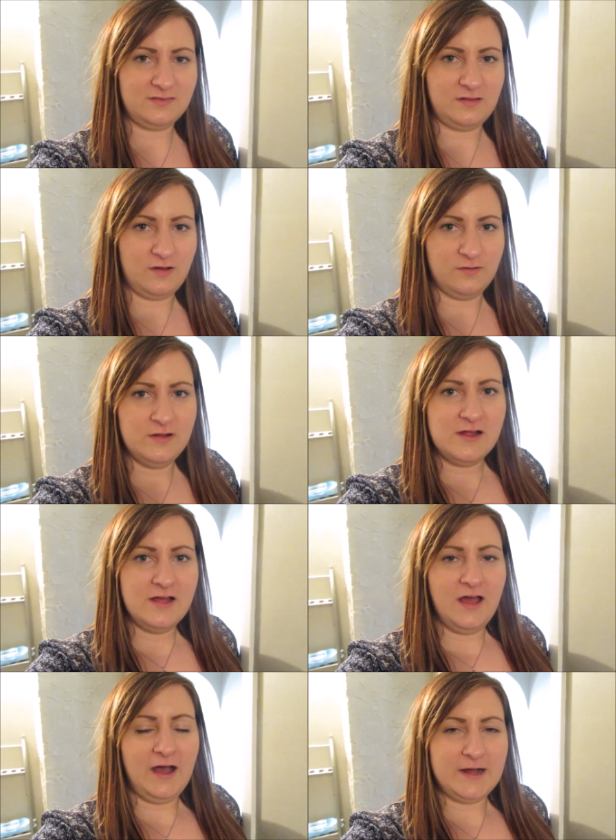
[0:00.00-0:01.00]
So,
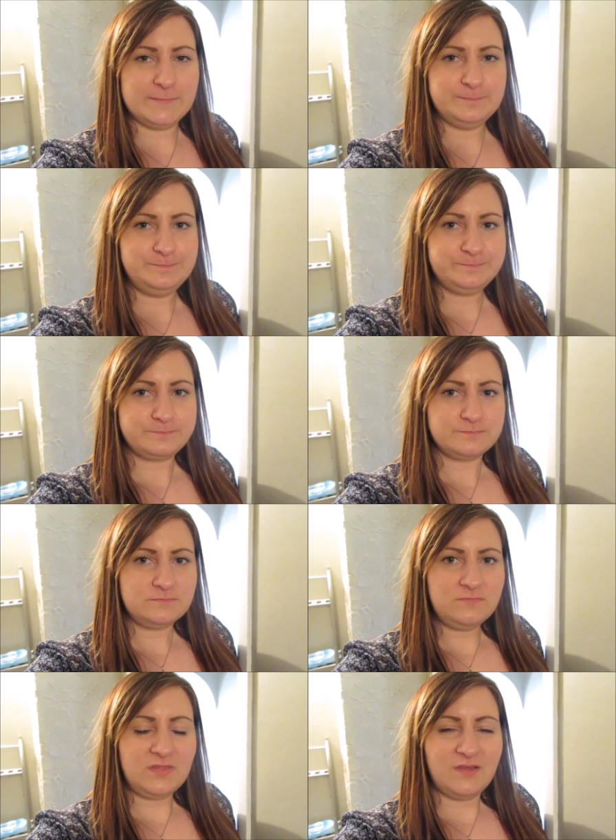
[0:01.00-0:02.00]
um,
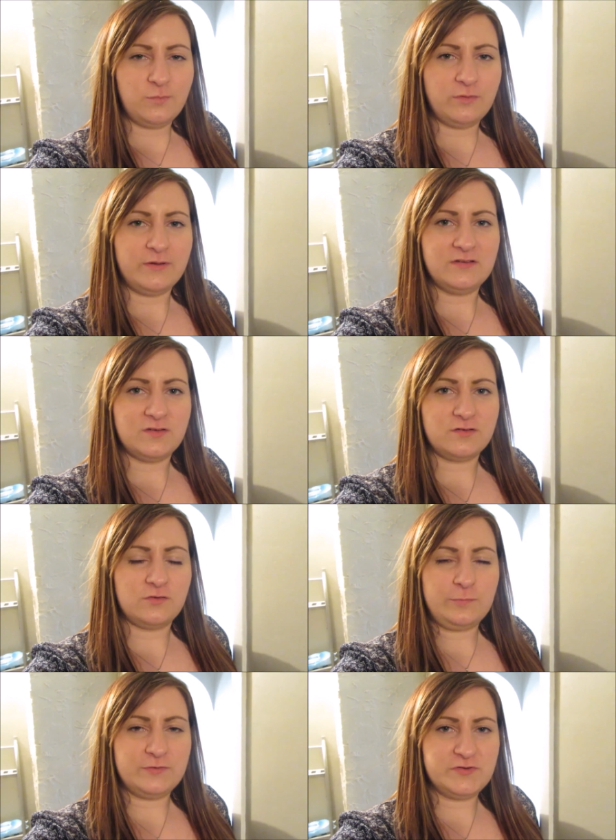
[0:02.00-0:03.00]
we went to the
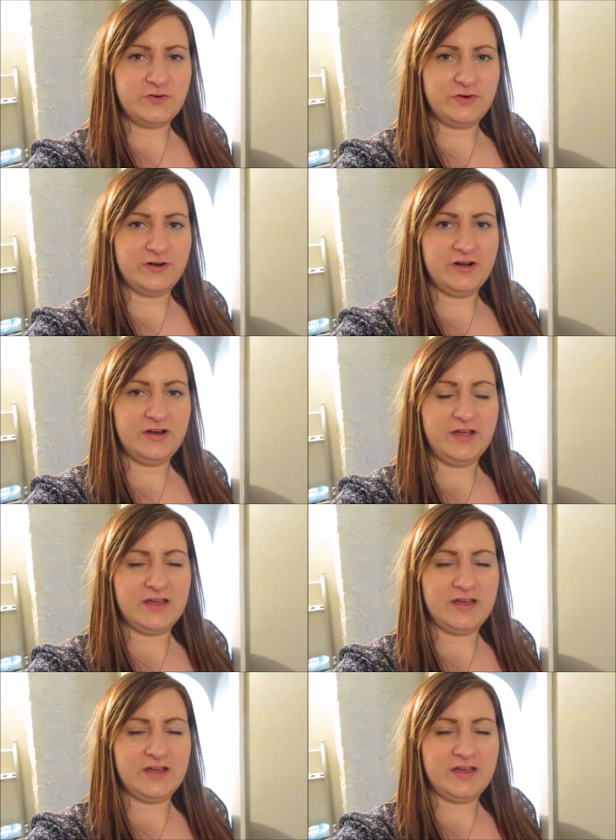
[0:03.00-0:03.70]
superstore